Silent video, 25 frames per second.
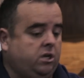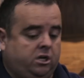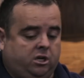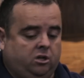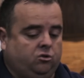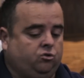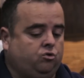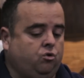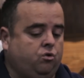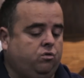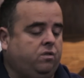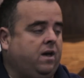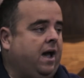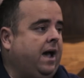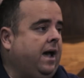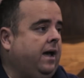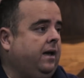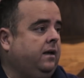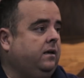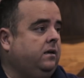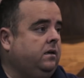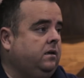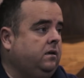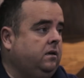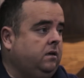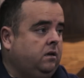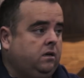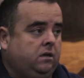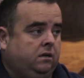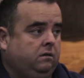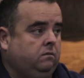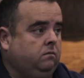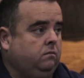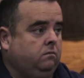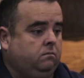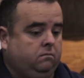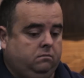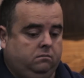You can do that,
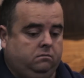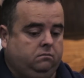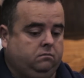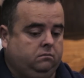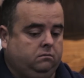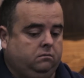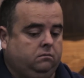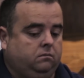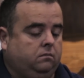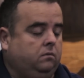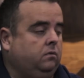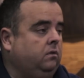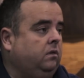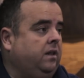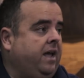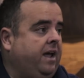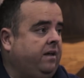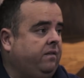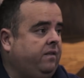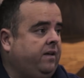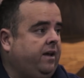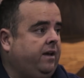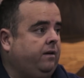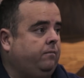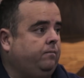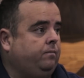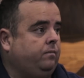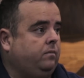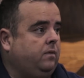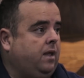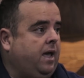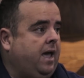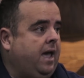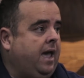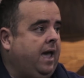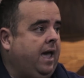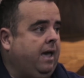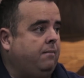learn
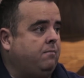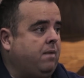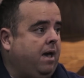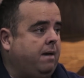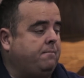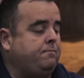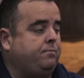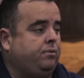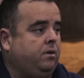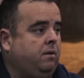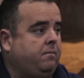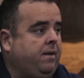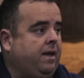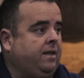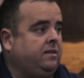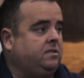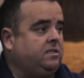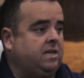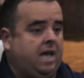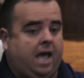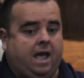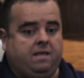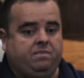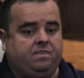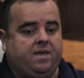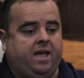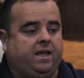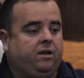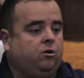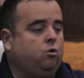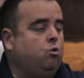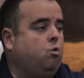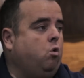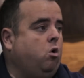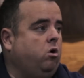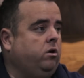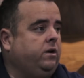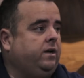it, implement it, and then
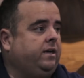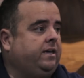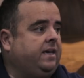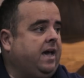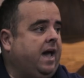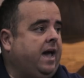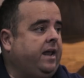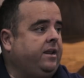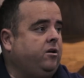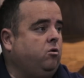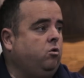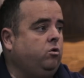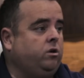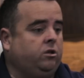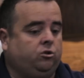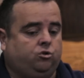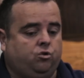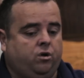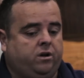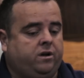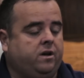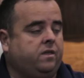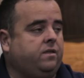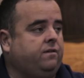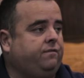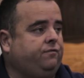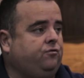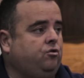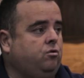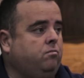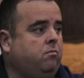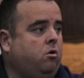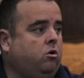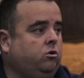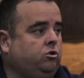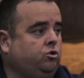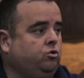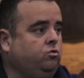go on and carry on and do another few
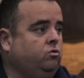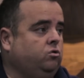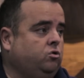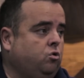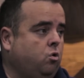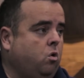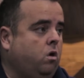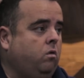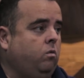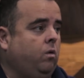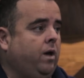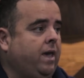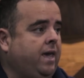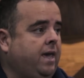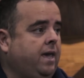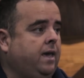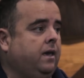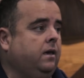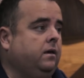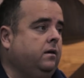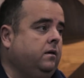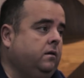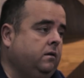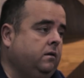modules, go away,